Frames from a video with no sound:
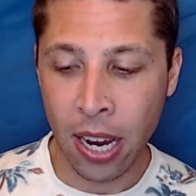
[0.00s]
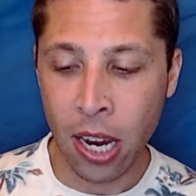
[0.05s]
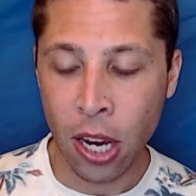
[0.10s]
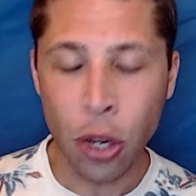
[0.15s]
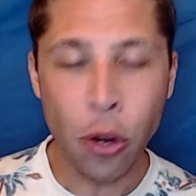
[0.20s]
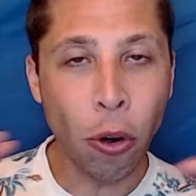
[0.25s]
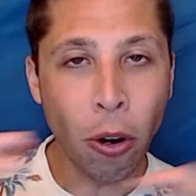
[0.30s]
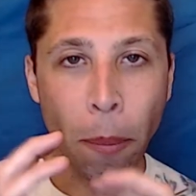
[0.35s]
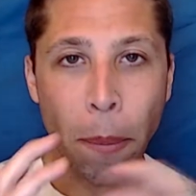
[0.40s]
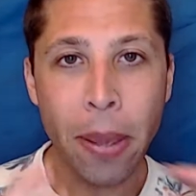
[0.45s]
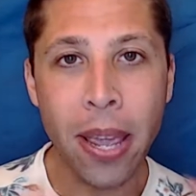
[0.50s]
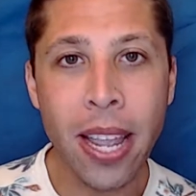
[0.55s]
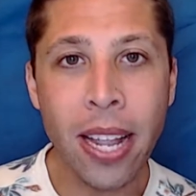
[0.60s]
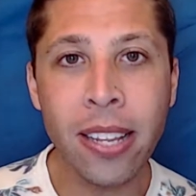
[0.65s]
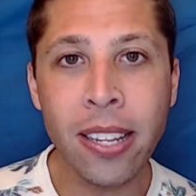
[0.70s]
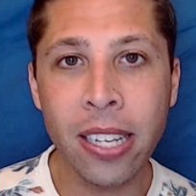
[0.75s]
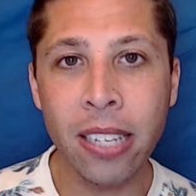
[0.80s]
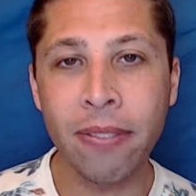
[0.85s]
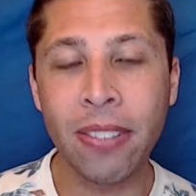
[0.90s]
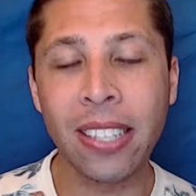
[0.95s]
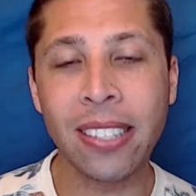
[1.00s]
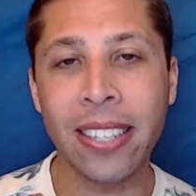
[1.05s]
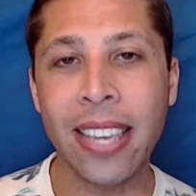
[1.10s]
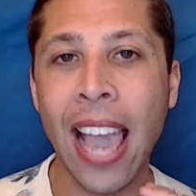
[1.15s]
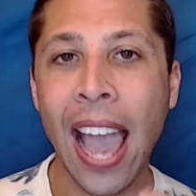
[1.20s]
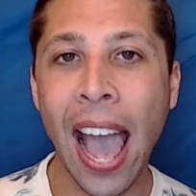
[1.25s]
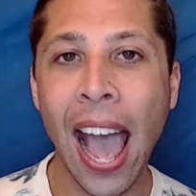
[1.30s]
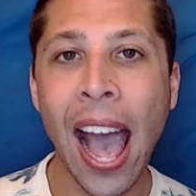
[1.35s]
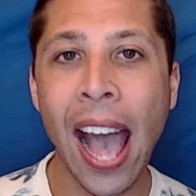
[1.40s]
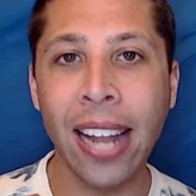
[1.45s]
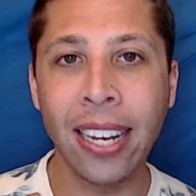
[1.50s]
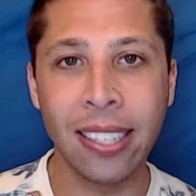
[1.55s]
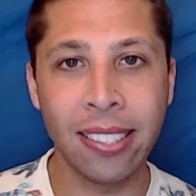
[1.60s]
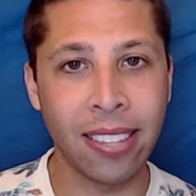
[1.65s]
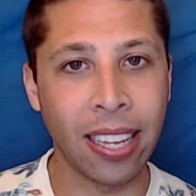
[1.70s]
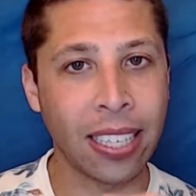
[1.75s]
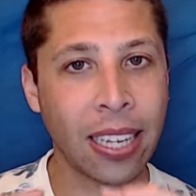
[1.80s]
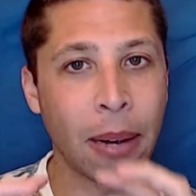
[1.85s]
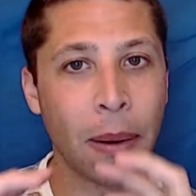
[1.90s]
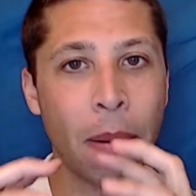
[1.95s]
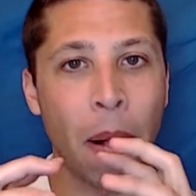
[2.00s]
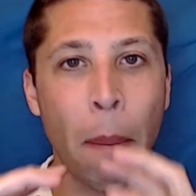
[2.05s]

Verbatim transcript: Your opinion of this cat is like a,